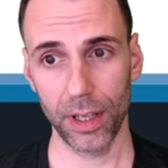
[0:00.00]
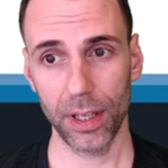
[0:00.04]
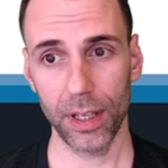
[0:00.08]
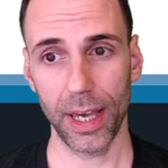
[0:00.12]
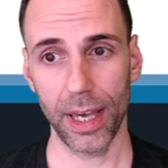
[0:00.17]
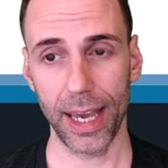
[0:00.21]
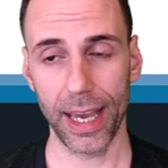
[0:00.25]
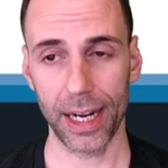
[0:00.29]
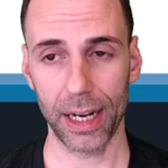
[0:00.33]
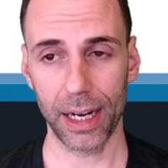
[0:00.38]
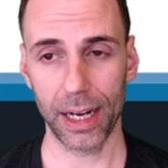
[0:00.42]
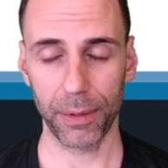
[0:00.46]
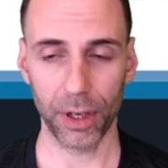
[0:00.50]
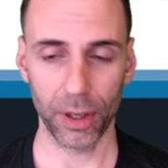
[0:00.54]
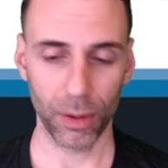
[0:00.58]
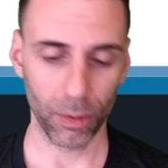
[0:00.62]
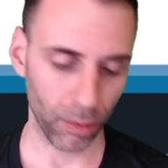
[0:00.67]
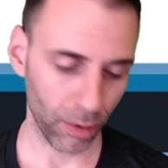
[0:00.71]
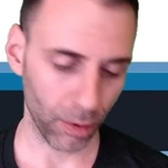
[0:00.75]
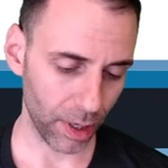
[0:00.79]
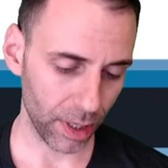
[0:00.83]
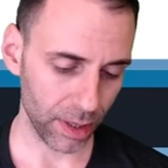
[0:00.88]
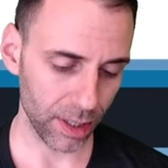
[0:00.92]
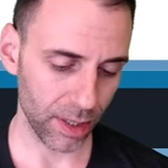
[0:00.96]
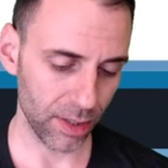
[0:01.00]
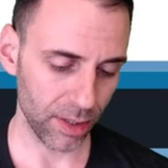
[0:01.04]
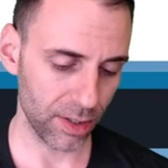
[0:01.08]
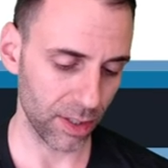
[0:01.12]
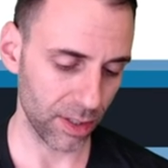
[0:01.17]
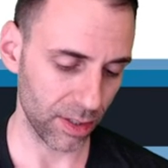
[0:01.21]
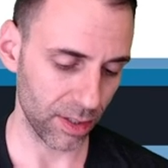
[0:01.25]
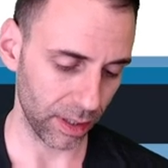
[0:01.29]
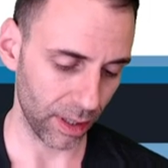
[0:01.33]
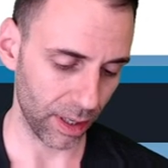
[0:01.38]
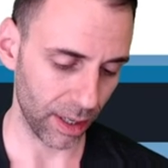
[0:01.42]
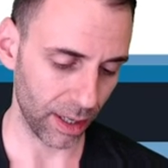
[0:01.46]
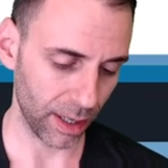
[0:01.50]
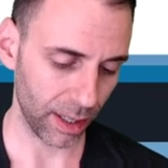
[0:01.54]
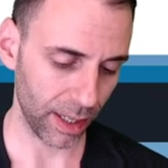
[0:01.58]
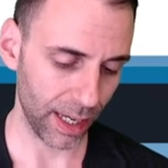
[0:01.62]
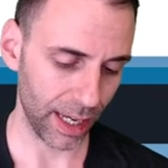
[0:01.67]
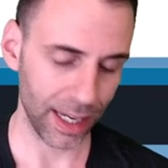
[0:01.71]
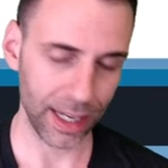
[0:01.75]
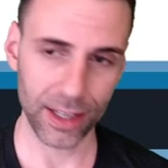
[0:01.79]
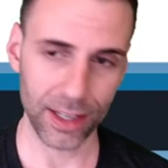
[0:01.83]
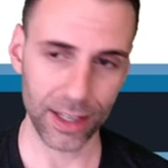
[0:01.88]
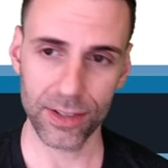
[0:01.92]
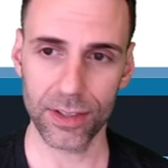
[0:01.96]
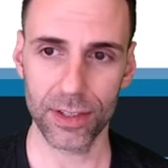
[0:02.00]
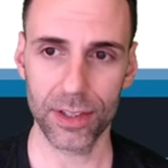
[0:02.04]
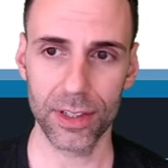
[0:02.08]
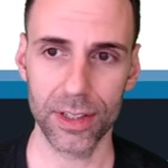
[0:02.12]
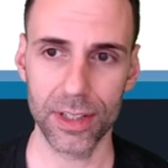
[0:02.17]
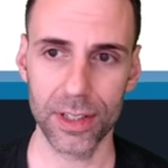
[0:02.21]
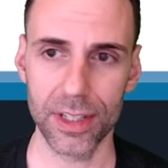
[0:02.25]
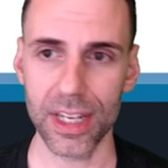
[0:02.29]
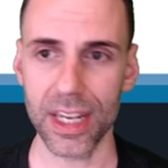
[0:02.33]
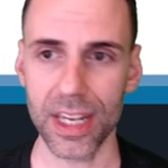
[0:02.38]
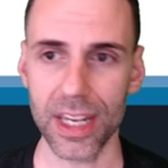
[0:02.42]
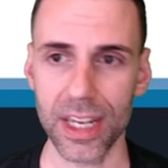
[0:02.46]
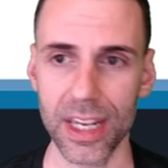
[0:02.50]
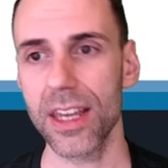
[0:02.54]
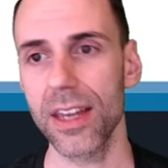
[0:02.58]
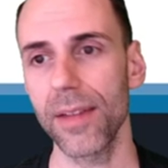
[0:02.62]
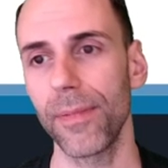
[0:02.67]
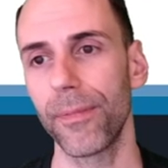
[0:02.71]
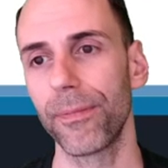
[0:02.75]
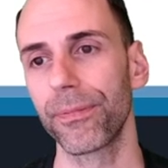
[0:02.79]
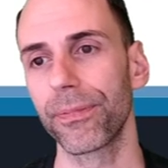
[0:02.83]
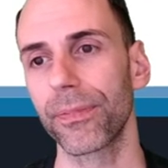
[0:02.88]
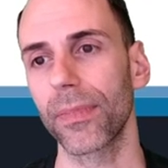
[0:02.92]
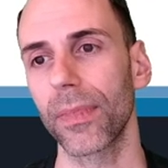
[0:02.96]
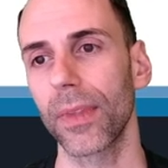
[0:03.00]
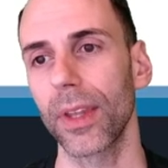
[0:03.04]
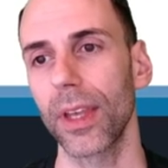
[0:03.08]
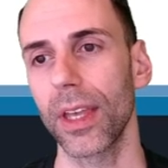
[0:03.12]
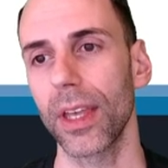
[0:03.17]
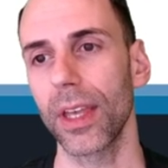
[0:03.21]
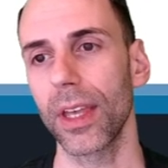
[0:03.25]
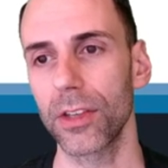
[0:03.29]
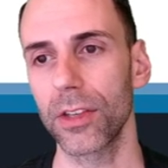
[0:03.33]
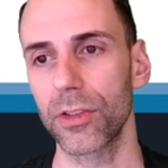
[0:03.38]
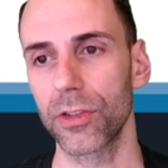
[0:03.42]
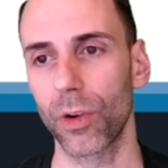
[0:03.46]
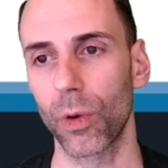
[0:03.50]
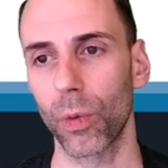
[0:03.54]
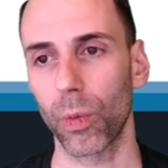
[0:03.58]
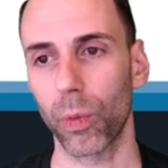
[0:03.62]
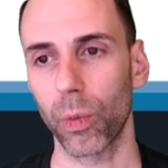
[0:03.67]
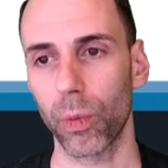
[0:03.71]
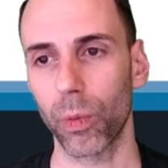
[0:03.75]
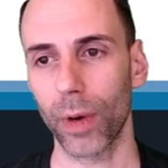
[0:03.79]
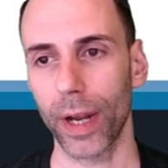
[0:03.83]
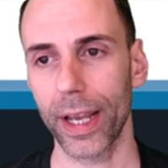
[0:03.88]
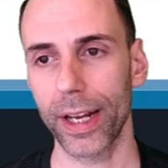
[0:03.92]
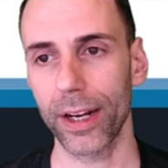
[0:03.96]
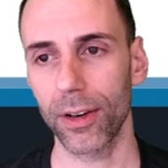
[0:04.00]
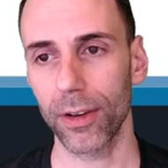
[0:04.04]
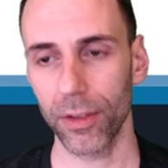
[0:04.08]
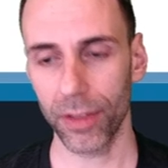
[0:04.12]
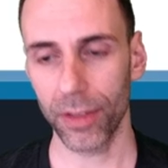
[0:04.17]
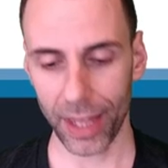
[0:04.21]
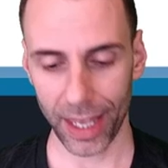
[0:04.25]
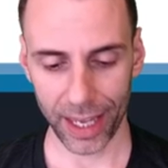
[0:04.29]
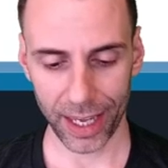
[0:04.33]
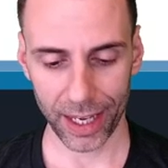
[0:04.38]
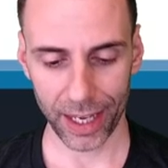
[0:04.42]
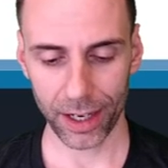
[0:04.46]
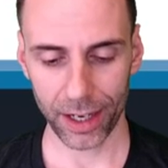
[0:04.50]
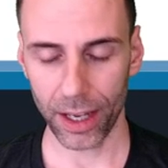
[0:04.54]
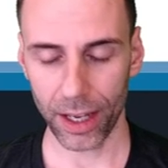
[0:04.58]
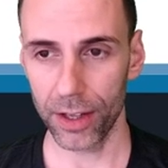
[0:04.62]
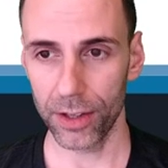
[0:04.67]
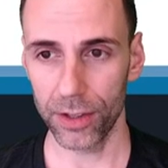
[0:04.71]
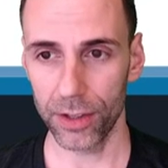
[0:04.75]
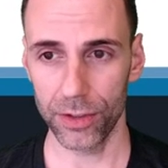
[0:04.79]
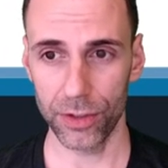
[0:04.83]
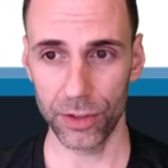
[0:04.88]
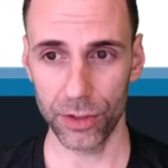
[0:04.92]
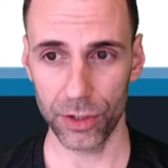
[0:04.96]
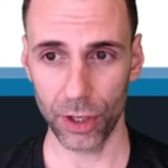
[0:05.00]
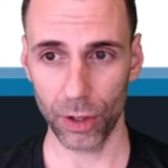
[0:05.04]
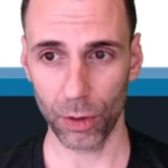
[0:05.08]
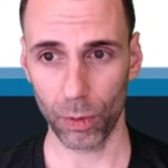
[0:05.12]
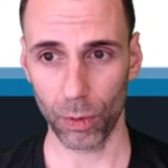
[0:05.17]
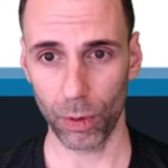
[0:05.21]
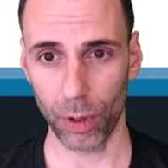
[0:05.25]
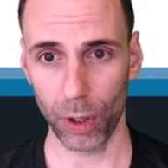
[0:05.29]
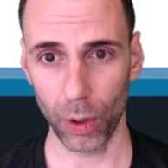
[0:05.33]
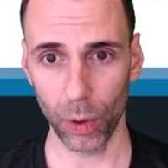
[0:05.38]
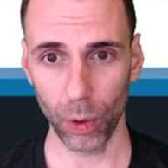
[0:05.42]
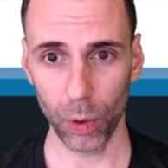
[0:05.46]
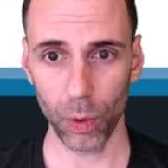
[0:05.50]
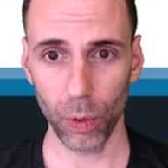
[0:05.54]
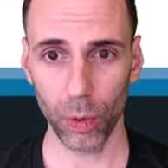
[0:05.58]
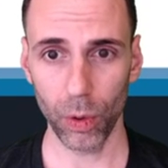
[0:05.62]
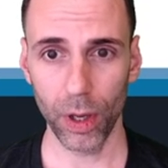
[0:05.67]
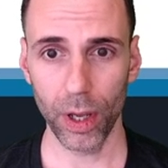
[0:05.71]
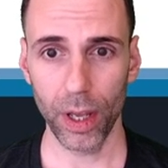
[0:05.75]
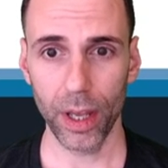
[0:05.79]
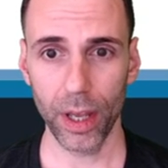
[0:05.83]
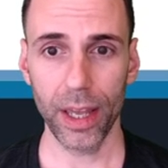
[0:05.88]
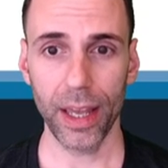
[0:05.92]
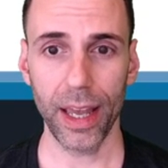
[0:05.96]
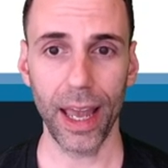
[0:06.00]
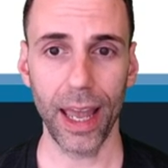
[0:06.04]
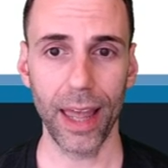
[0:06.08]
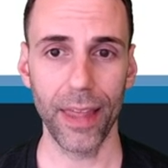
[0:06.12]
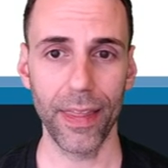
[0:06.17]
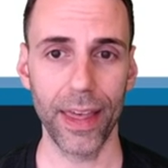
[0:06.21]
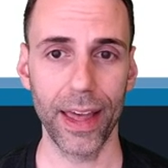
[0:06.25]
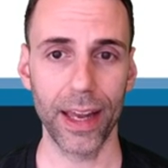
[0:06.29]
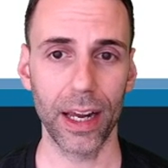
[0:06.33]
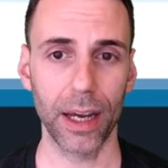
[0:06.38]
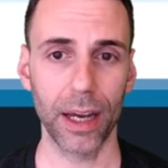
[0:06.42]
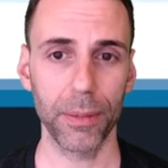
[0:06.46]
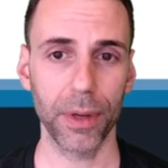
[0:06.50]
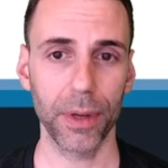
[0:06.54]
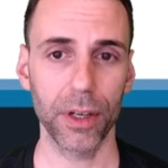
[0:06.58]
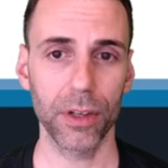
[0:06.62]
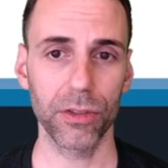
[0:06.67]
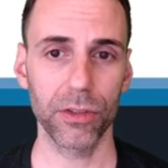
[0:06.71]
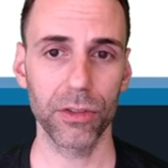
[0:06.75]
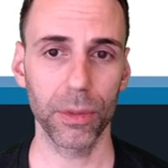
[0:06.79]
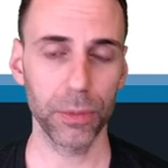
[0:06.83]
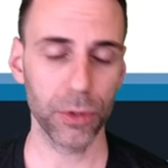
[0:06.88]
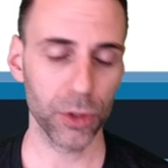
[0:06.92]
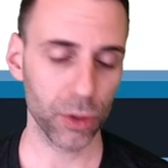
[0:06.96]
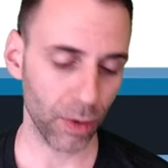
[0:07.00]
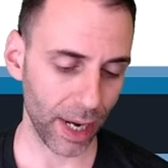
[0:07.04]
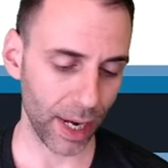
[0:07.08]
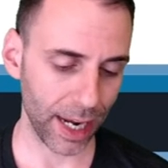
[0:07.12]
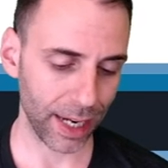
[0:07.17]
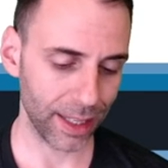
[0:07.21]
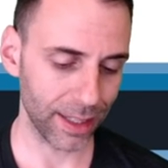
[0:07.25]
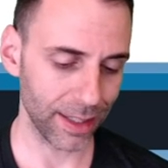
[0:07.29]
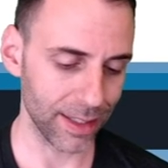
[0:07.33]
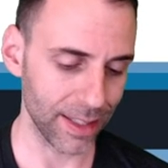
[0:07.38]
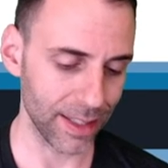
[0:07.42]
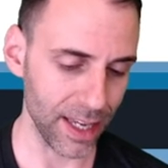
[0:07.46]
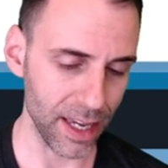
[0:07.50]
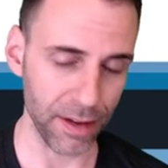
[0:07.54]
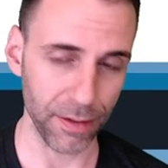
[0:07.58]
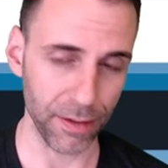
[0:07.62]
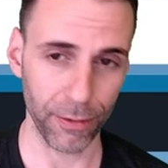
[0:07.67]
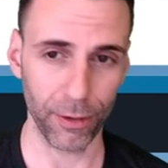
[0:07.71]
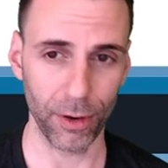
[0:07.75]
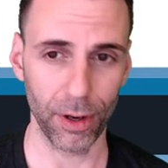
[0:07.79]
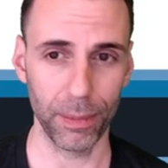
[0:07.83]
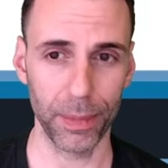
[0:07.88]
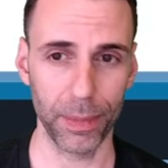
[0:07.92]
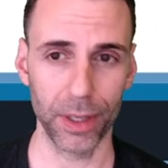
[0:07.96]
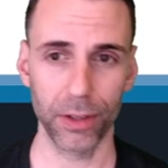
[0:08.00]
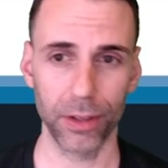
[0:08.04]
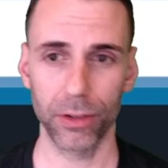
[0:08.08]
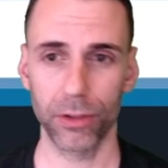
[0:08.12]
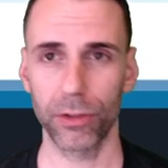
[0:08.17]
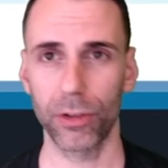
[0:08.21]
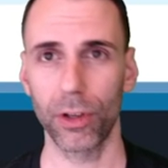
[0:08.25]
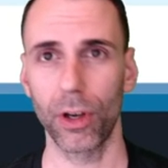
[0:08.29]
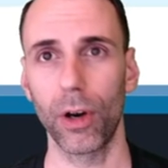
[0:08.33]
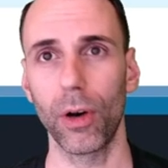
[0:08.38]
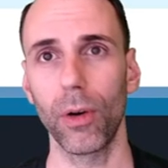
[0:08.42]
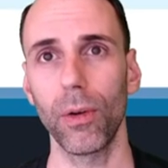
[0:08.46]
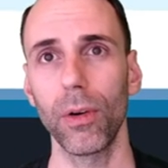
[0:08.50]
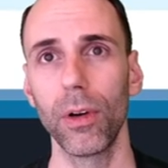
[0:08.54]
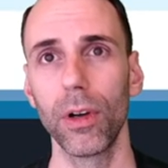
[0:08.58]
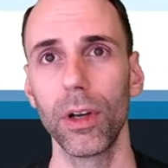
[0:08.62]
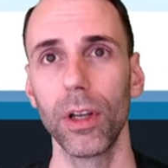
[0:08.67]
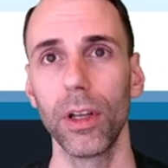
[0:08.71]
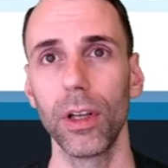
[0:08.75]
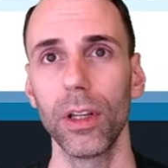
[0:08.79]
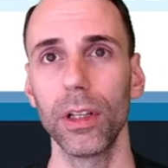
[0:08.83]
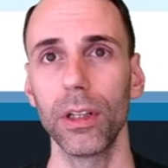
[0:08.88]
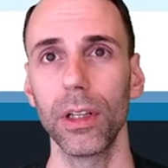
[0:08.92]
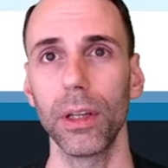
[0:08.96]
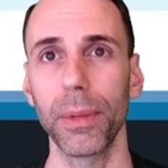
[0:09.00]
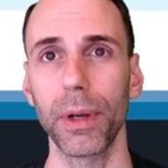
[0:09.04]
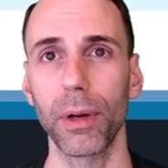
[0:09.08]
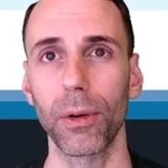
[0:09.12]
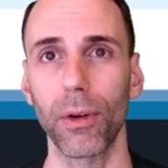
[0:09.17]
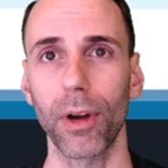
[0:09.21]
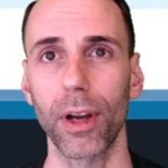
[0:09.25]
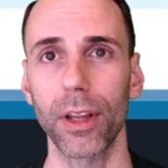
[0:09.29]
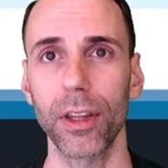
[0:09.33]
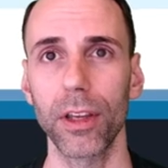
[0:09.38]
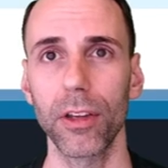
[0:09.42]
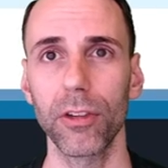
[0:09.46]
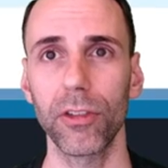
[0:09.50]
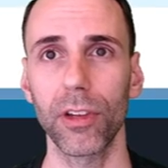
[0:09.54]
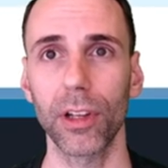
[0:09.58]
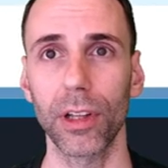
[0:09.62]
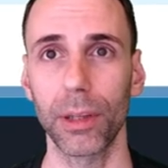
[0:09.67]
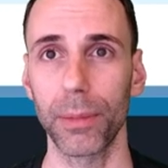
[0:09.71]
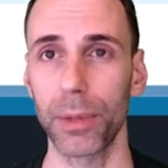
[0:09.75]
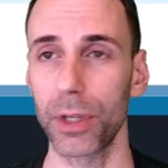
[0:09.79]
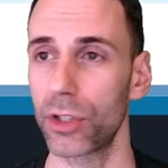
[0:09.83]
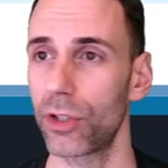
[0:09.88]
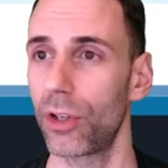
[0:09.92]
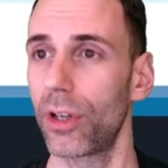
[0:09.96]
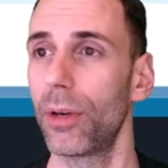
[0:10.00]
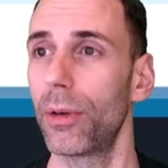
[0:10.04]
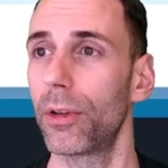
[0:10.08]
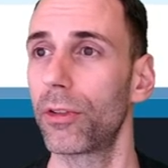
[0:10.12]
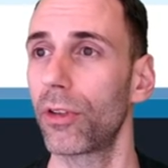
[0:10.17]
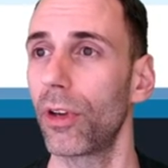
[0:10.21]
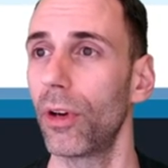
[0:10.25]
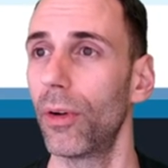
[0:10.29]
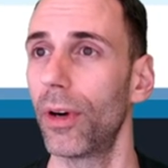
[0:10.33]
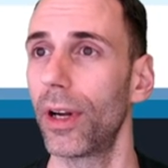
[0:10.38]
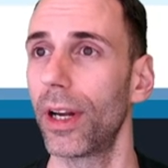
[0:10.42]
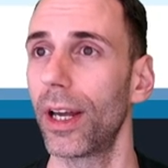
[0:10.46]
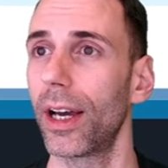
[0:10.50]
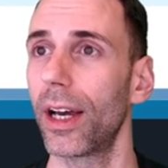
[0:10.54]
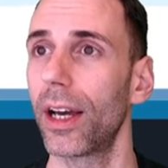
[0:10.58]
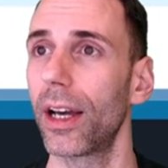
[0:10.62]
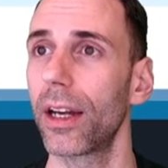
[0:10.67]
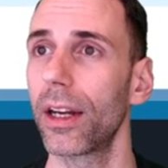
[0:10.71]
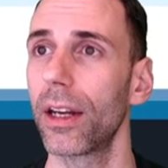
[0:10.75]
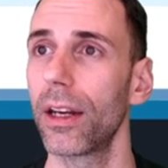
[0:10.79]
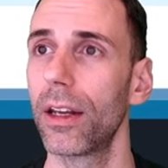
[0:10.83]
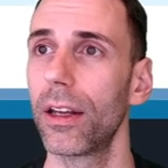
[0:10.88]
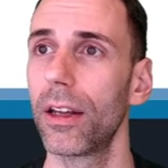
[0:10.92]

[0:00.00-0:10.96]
And I'm gonna run this as long as D is greater than zero, and then I'm gonna subtract D from it. So let me run this and let me show you what's going on.